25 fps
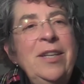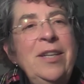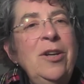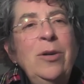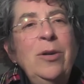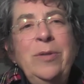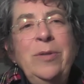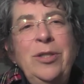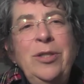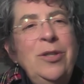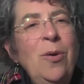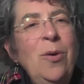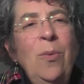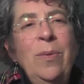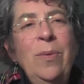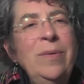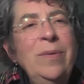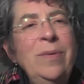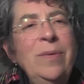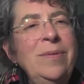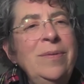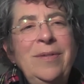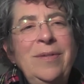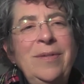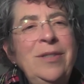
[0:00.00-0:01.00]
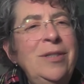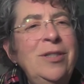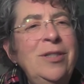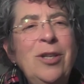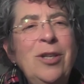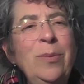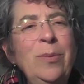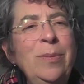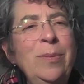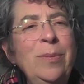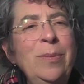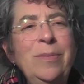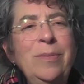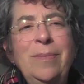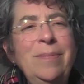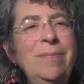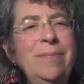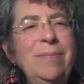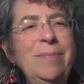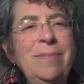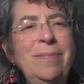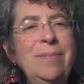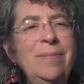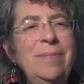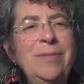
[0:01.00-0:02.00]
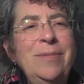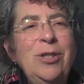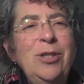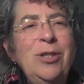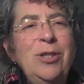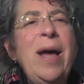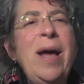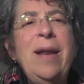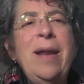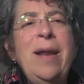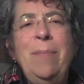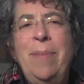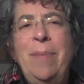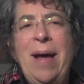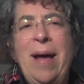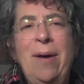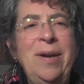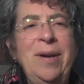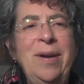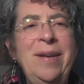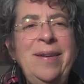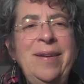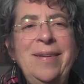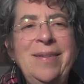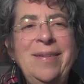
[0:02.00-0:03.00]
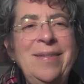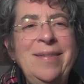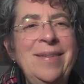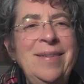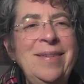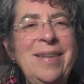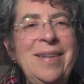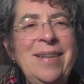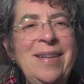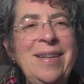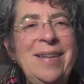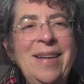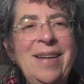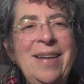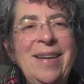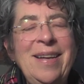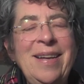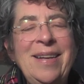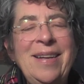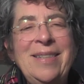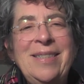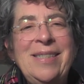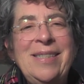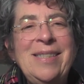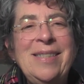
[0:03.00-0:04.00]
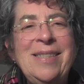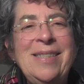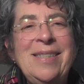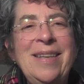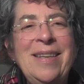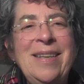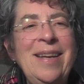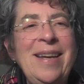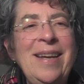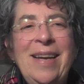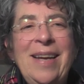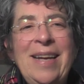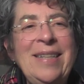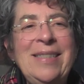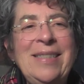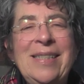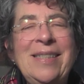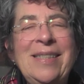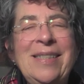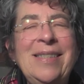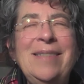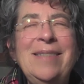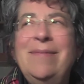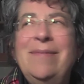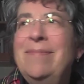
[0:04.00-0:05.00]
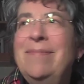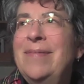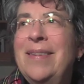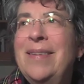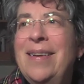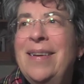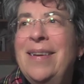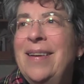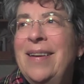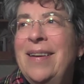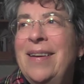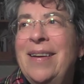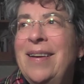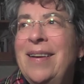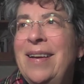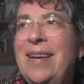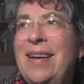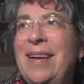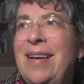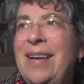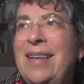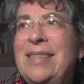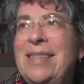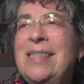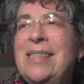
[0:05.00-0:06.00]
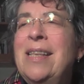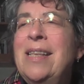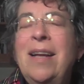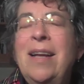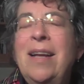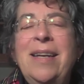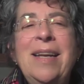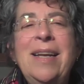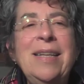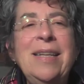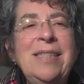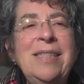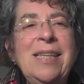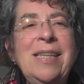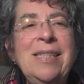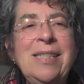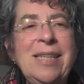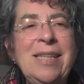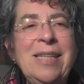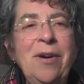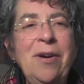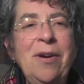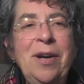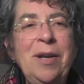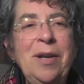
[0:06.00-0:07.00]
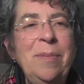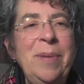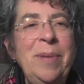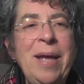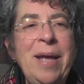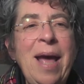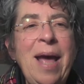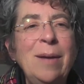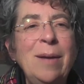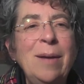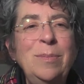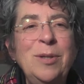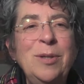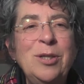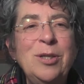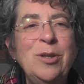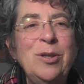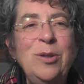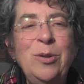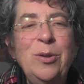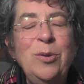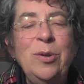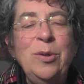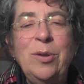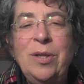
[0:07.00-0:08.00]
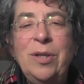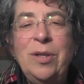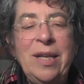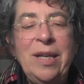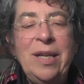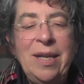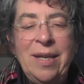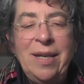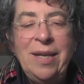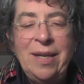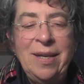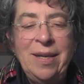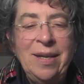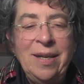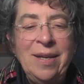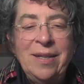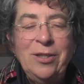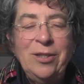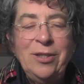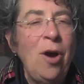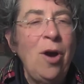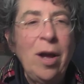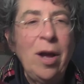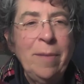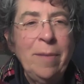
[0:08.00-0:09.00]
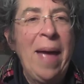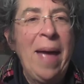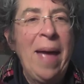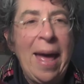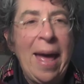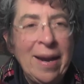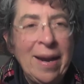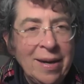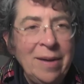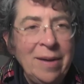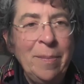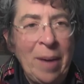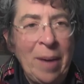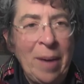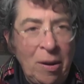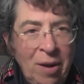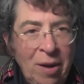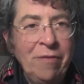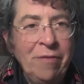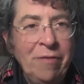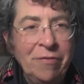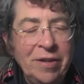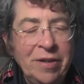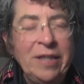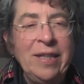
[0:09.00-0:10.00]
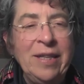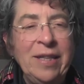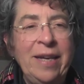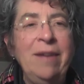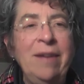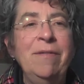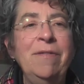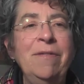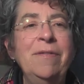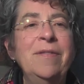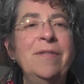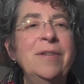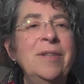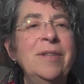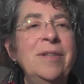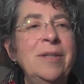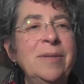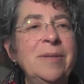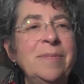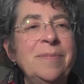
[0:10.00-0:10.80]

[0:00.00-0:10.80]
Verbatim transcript: you know don't don't sweat about it it's it's it's not necessary to be absolutely dogmatic about every leaf